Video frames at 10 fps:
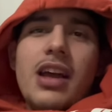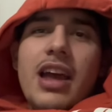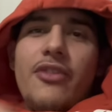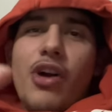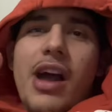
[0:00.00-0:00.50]

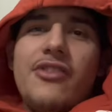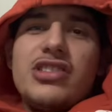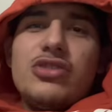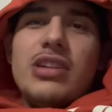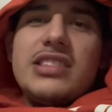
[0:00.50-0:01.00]
If y'all haven't
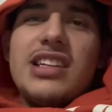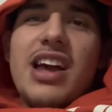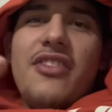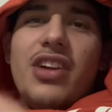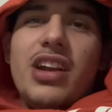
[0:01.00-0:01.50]
tuned into
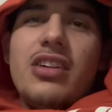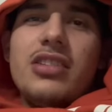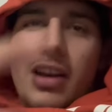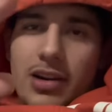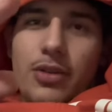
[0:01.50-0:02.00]
that video,
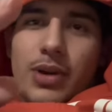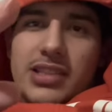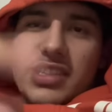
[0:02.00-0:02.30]
y'all go watch